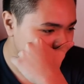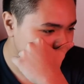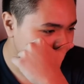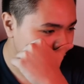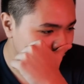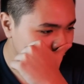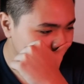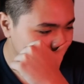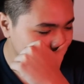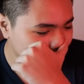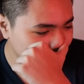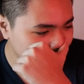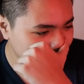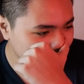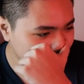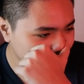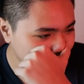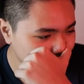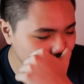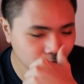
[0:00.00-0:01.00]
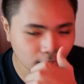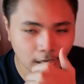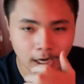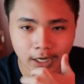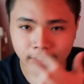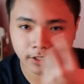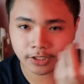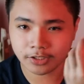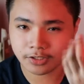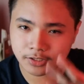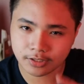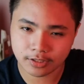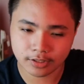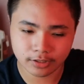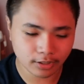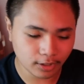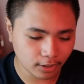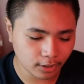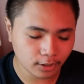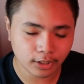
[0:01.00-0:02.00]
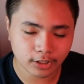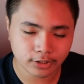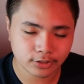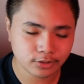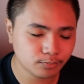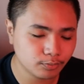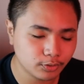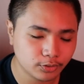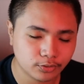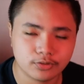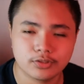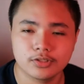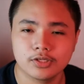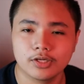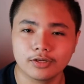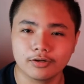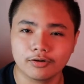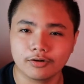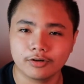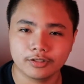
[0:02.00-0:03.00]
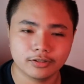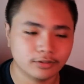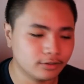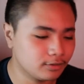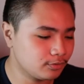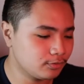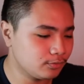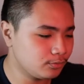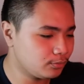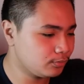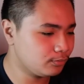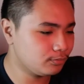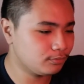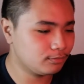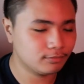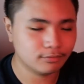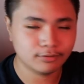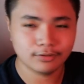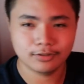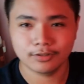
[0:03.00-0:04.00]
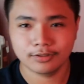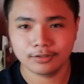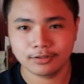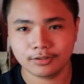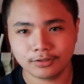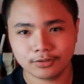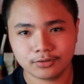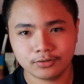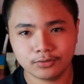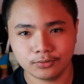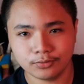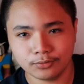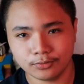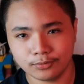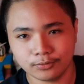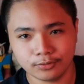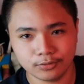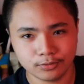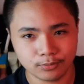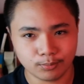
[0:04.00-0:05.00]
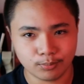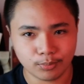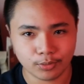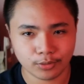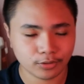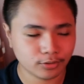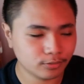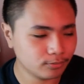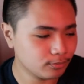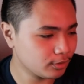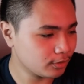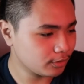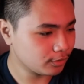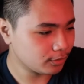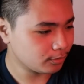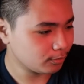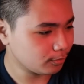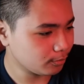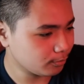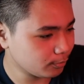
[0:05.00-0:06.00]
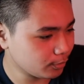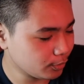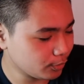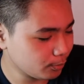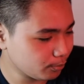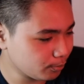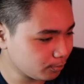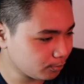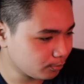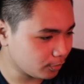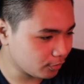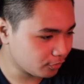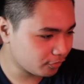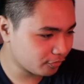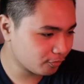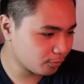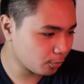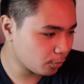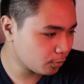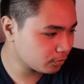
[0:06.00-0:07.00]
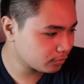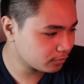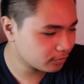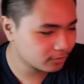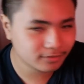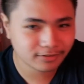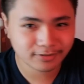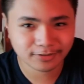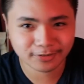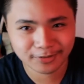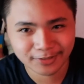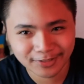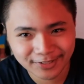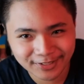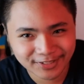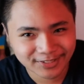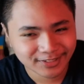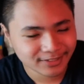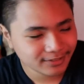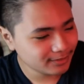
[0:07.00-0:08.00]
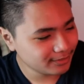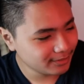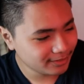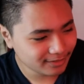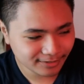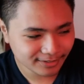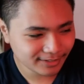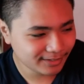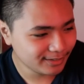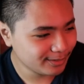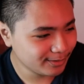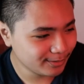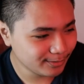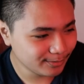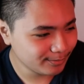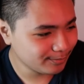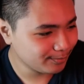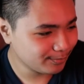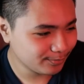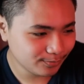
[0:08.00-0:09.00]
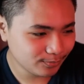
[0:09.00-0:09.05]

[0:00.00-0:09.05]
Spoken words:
Alright, I can sing, yeah, I just want to sing, alright, not to, you know, burn my throat. Yeah, and